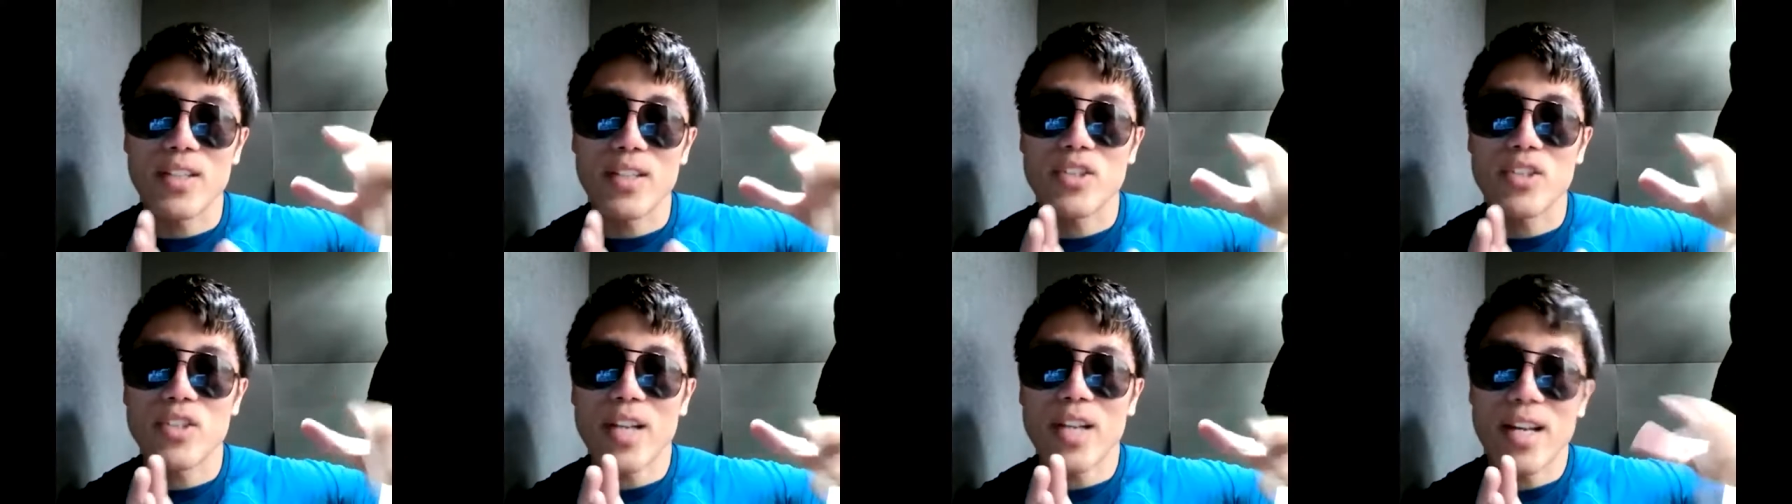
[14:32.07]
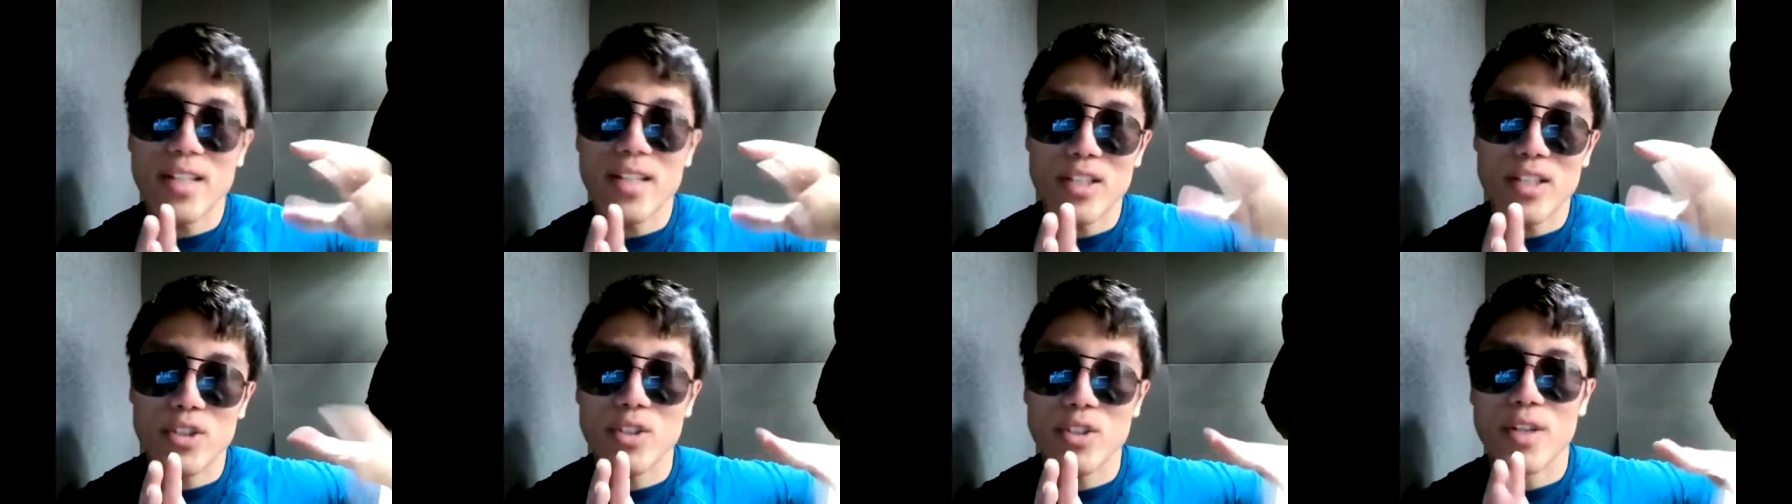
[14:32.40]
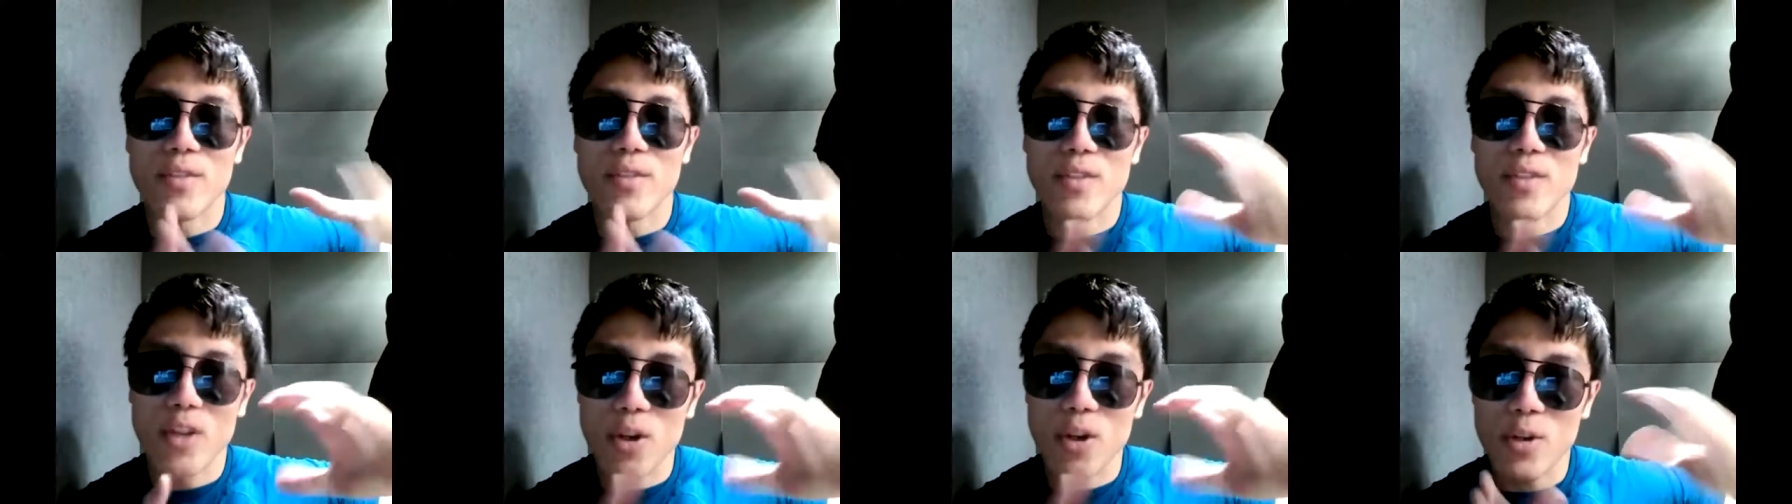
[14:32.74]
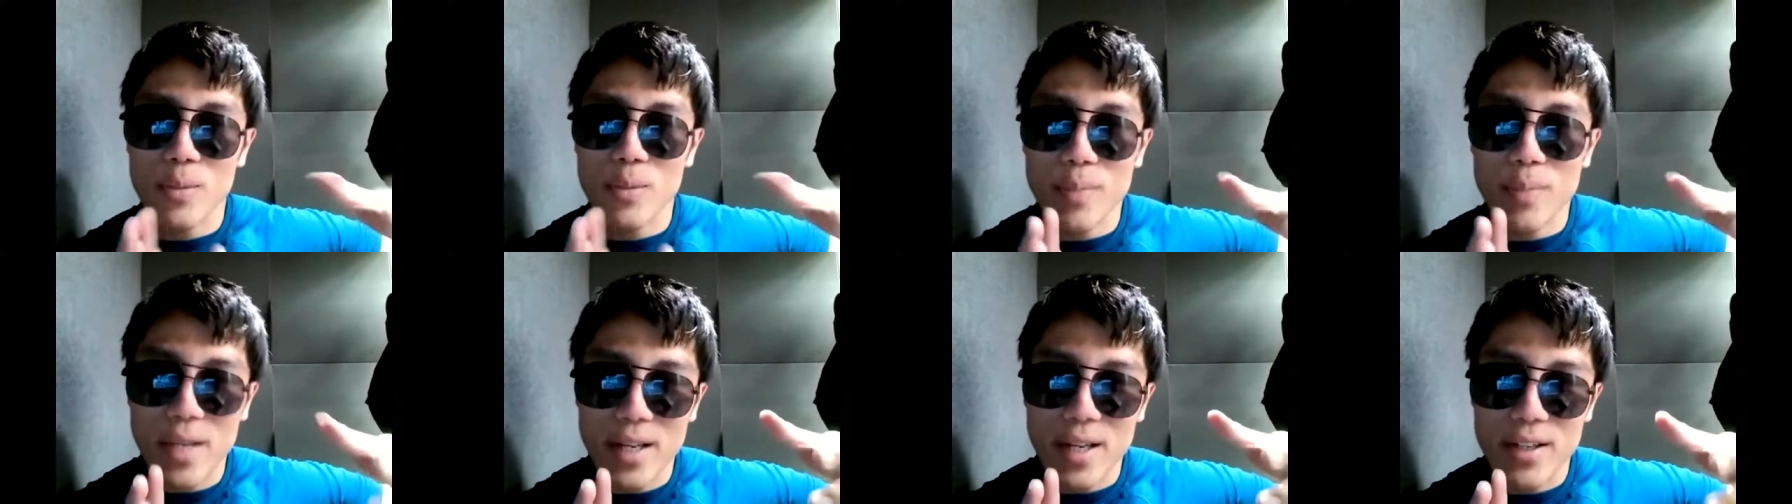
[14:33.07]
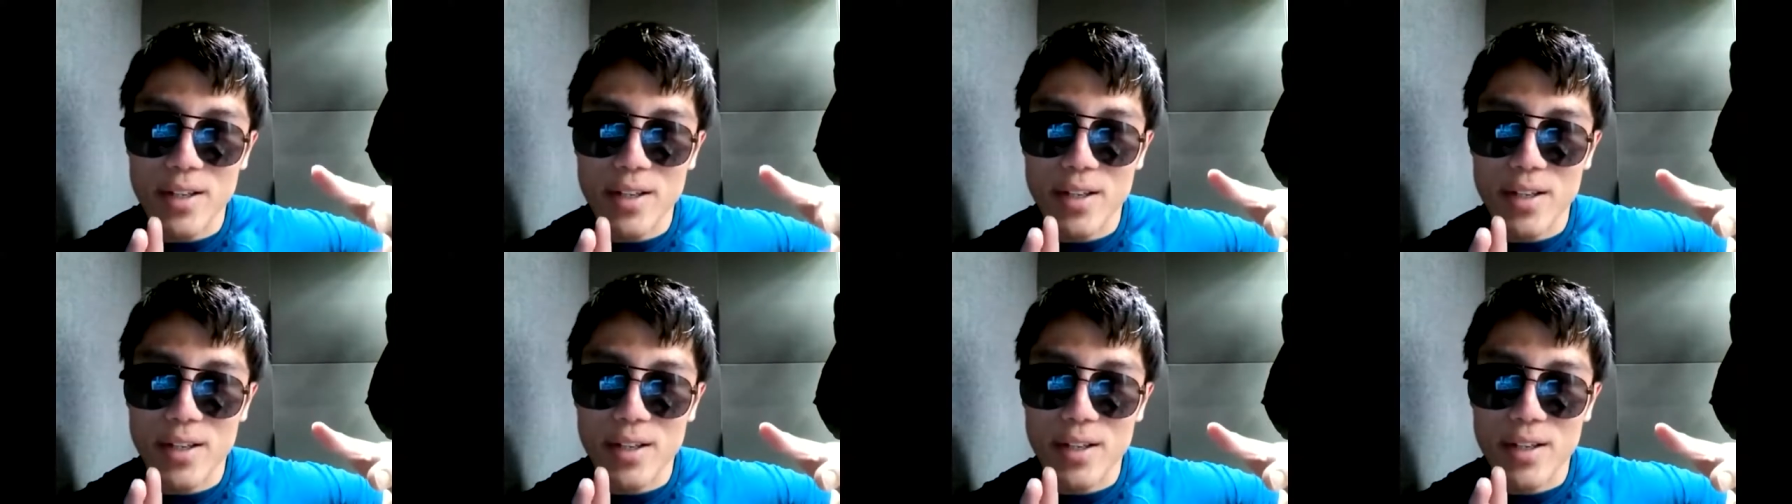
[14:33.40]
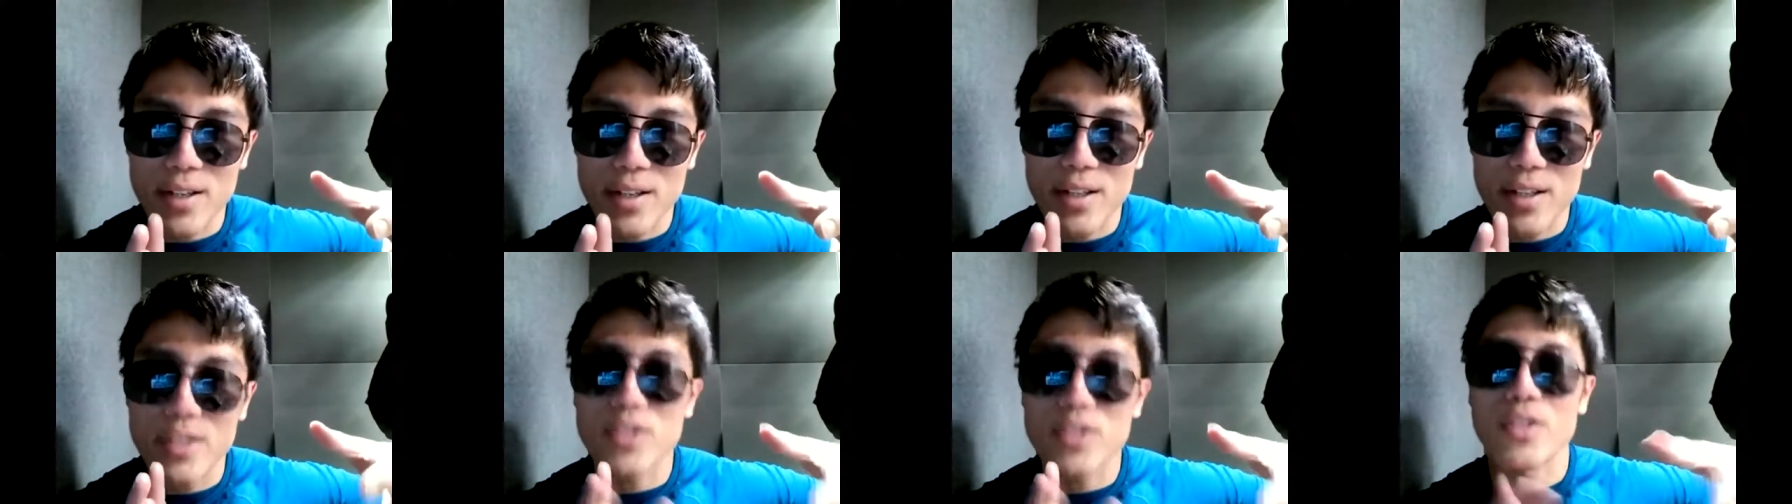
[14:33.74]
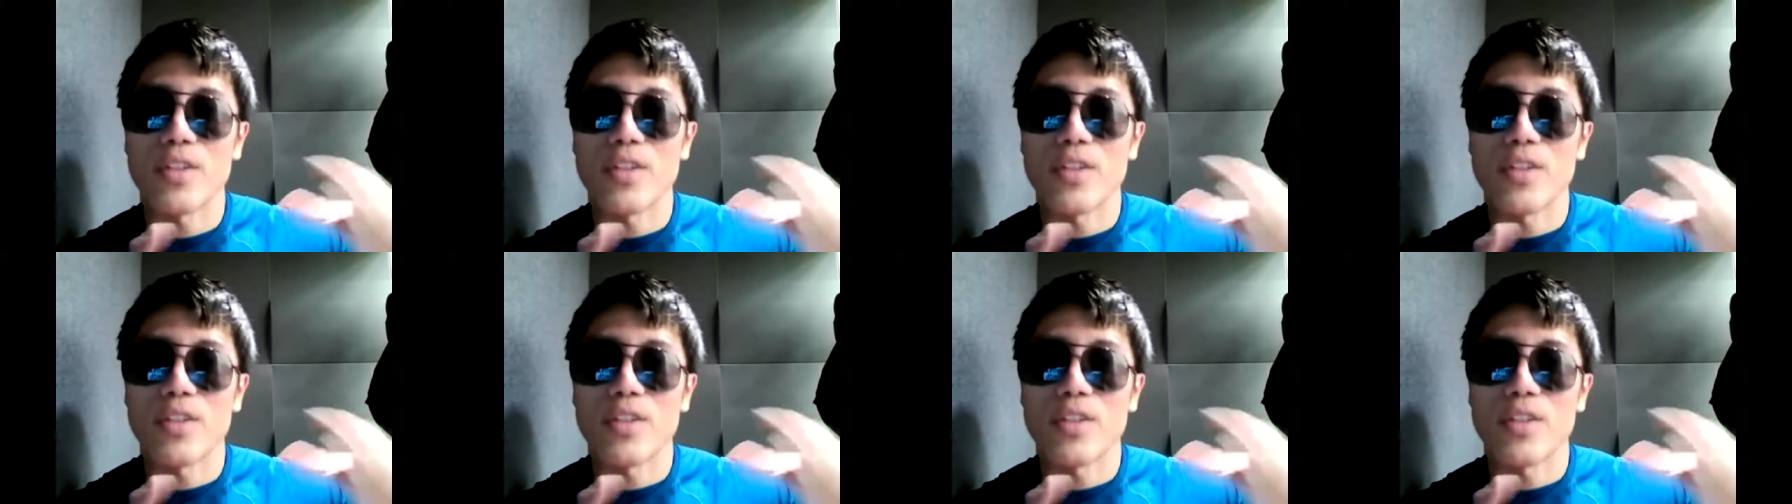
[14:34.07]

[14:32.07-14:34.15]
that China should have known better,